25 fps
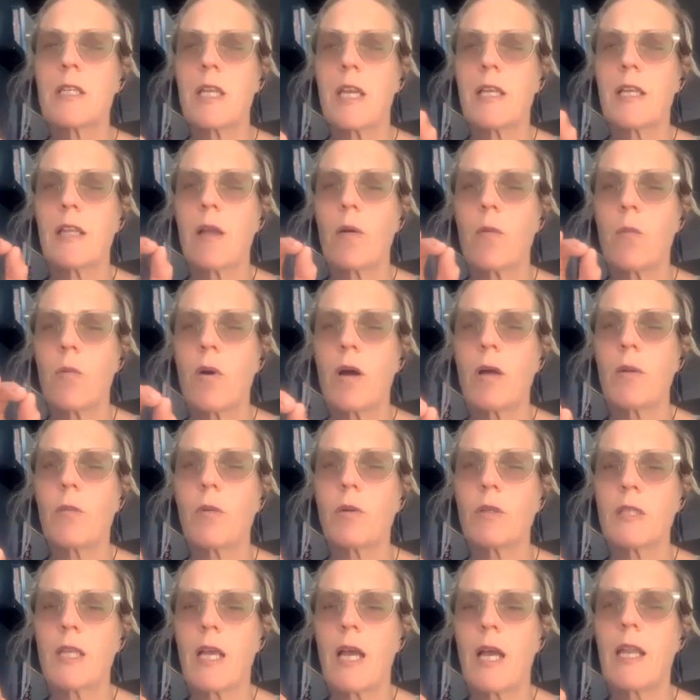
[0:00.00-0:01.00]
take that one
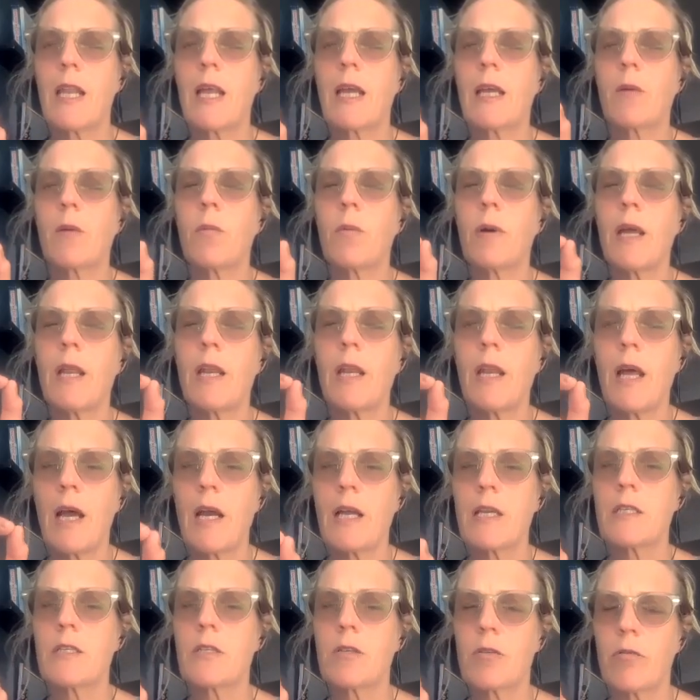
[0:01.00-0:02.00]
more time. Like, when
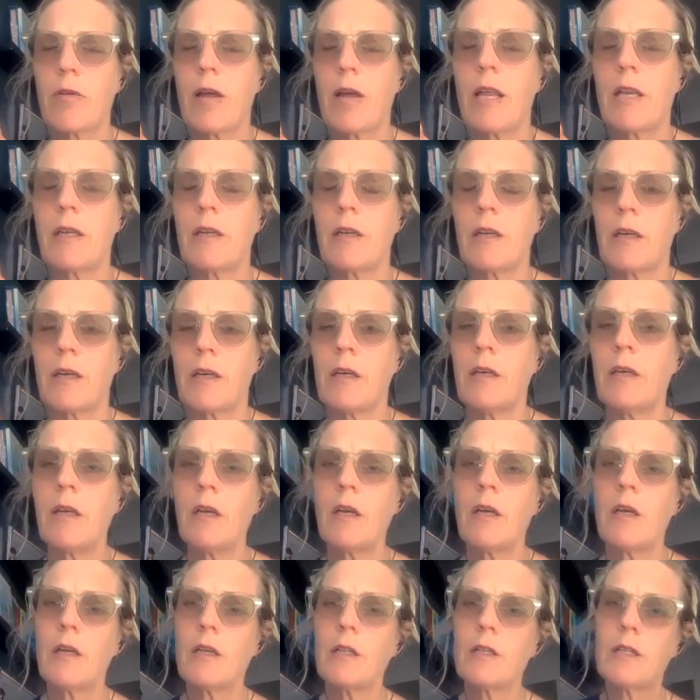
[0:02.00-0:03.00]
I surrender,
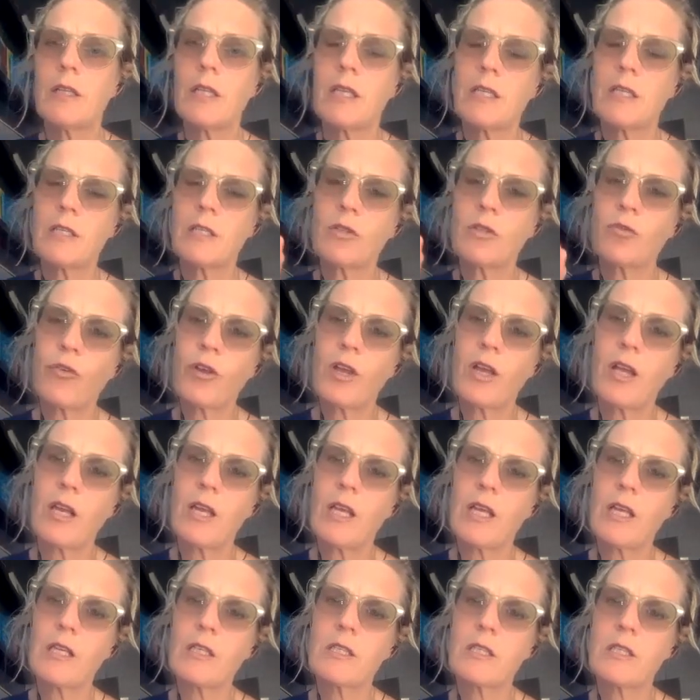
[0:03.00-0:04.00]
these
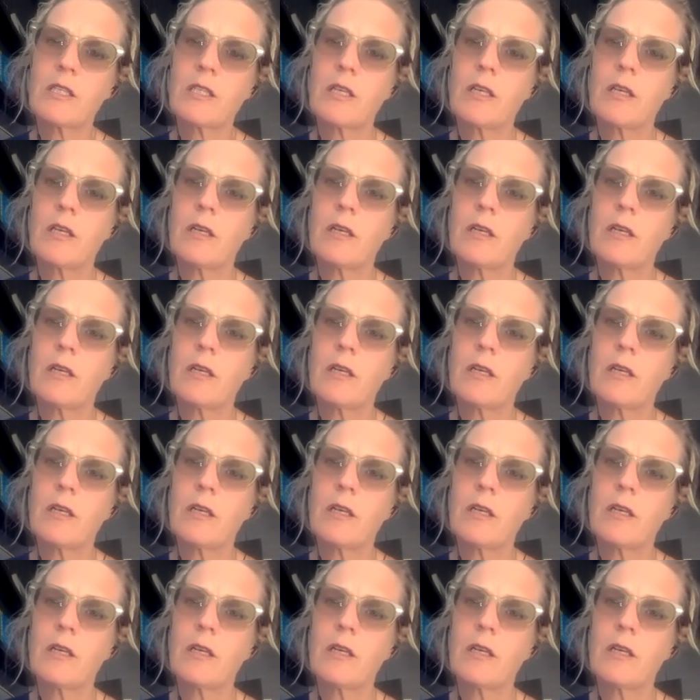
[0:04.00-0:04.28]
feelings